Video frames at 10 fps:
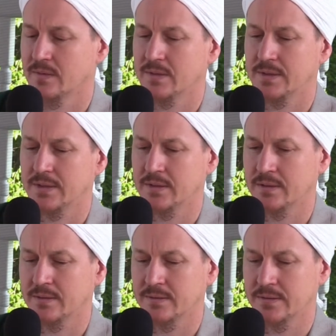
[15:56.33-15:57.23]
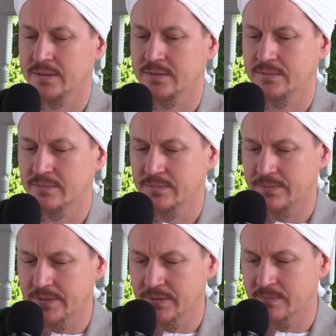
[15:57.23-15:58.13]
And it's
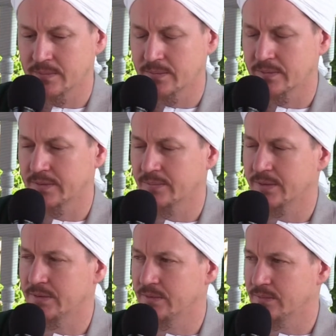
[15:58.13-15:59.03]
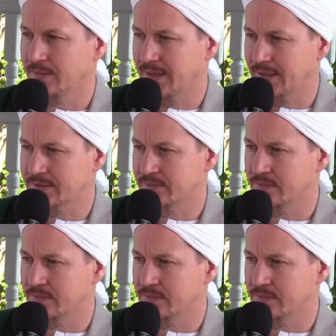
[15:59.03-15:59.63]
very important that we do acts of